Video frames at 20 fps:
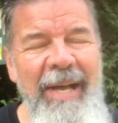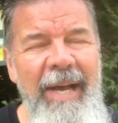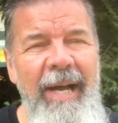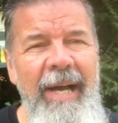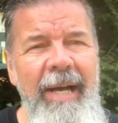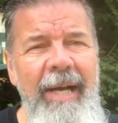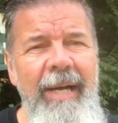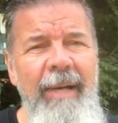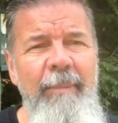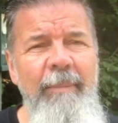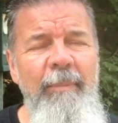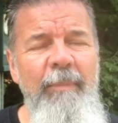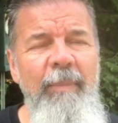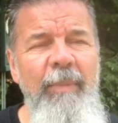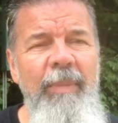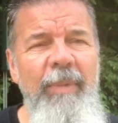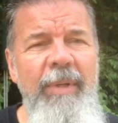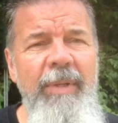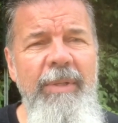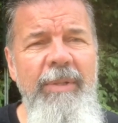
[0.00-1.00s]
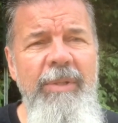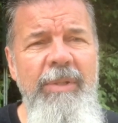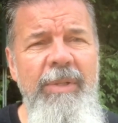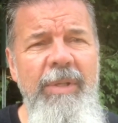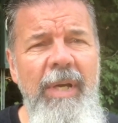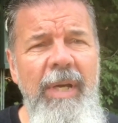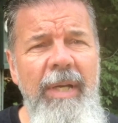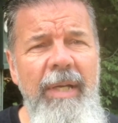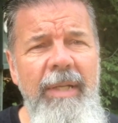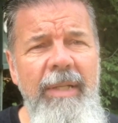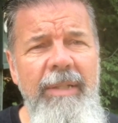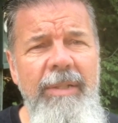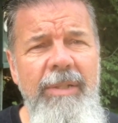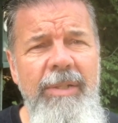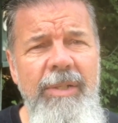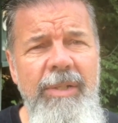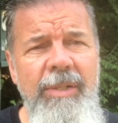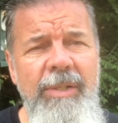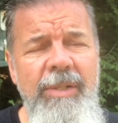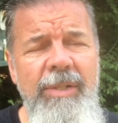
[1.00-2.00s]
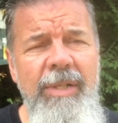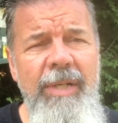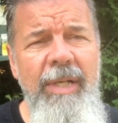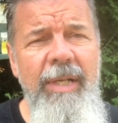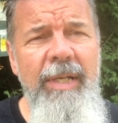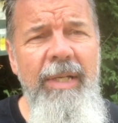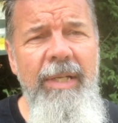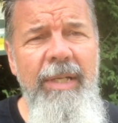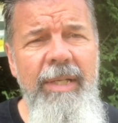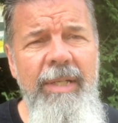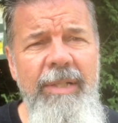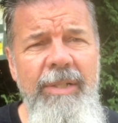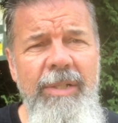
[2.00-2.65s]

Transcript: Um, there's uh, just, uh,